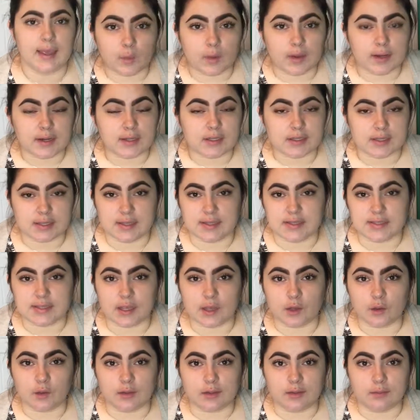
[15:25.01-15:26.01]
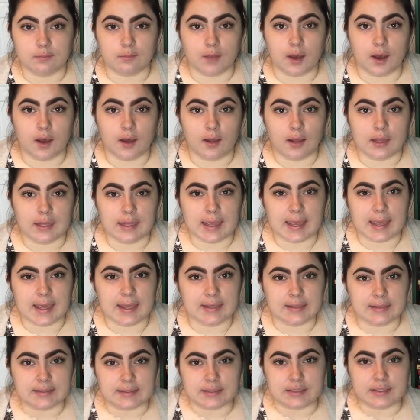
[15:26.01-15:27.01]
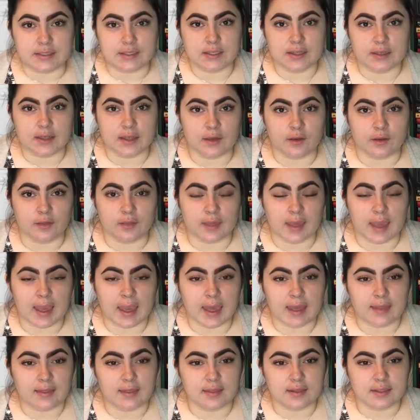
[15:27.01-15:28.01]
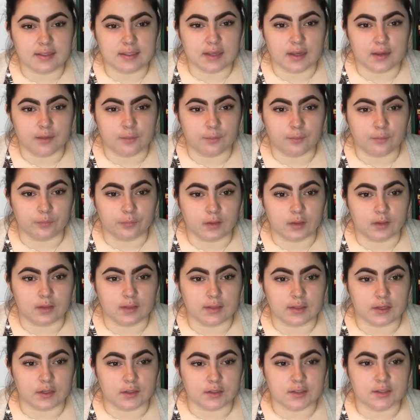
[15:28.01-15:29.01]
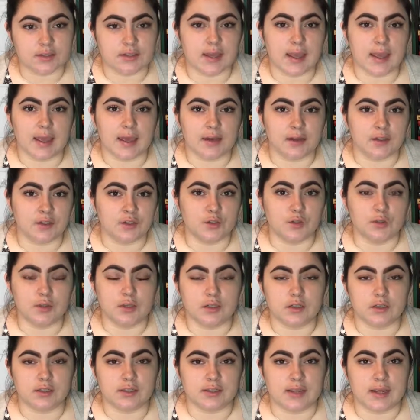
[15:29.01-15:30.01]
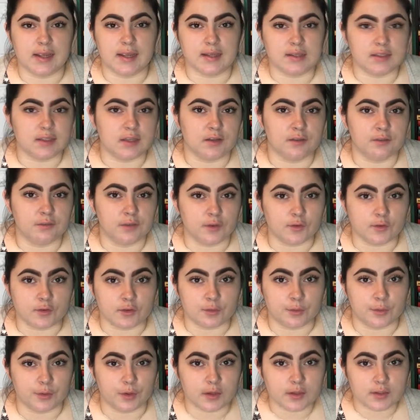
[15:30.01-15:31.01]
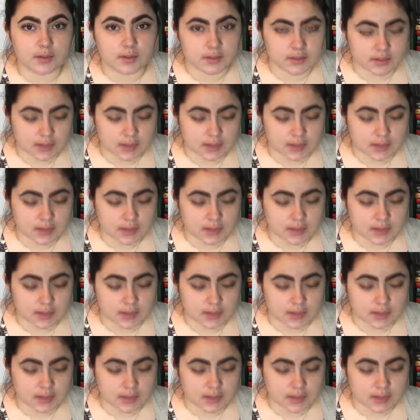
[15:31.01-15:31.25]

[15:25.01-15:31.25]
Went into this outlet mall and they had this um little stand, two little stands of used books.